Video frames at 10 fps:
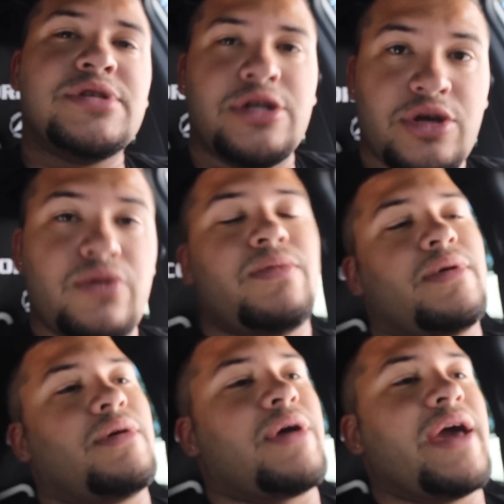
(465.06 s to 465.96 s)
to do.
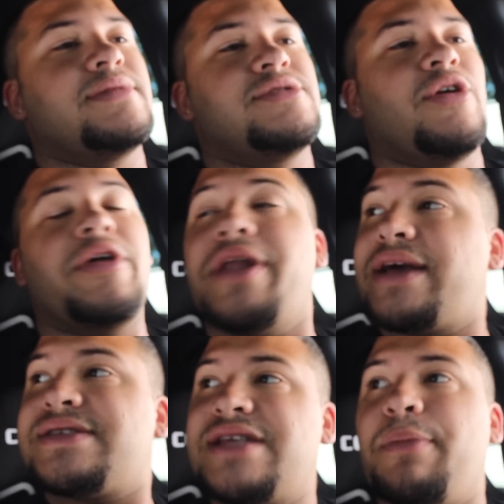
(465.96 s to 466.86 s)
Okay, so the
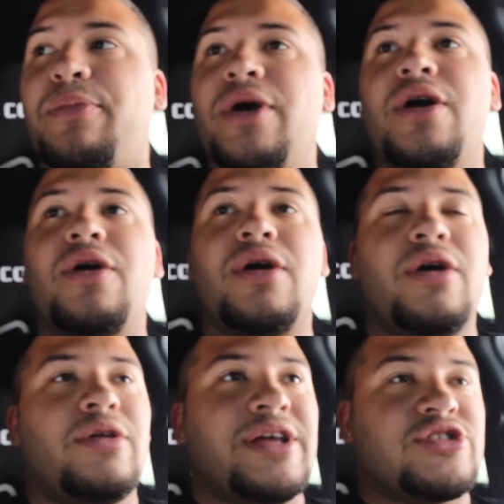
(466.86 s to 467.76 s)
next step
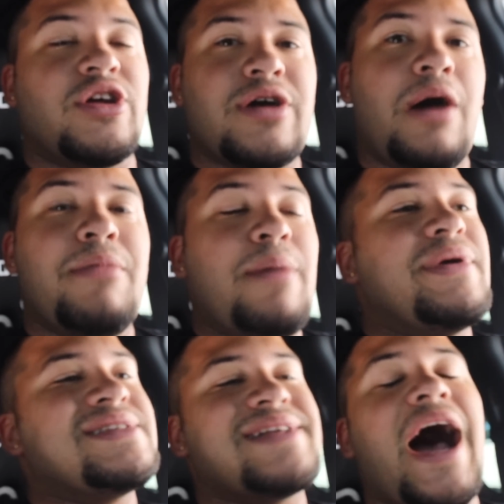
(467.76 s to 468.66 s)
that's going to come up
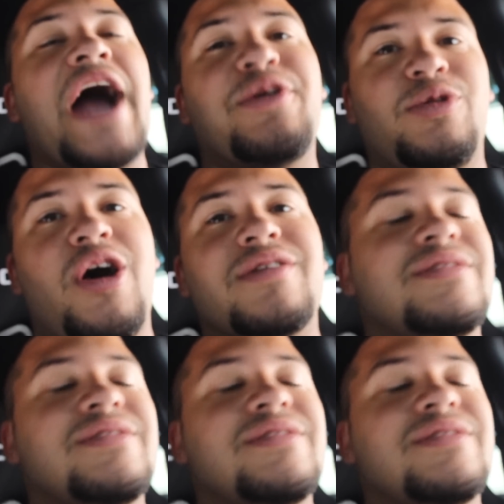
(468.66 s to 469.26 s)
is the idle log.